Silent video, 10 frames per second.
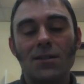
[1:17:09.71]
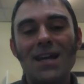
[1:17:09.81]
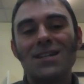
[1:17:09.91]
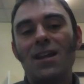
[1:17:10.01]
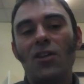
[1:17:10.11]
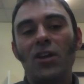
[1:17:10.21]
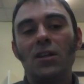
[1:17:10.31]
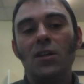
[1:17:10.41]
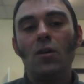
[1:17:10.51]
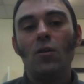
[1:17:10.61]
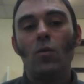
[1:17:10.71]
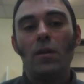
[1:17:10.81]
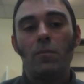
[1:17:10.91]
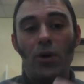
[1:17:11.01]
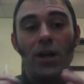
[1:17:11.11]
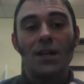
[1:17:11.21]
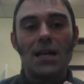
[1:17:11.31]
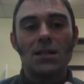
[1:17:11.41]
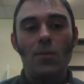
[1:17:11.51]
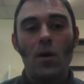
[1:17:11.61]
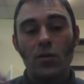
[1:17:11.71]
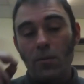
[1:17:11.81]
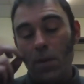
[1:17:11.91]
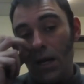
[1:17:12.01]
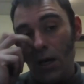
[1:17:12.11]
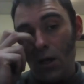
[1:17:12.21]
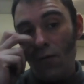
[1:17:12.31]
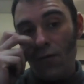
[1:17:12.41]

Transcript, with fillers: So that's nothing new. Putting a Tesla motor and making it go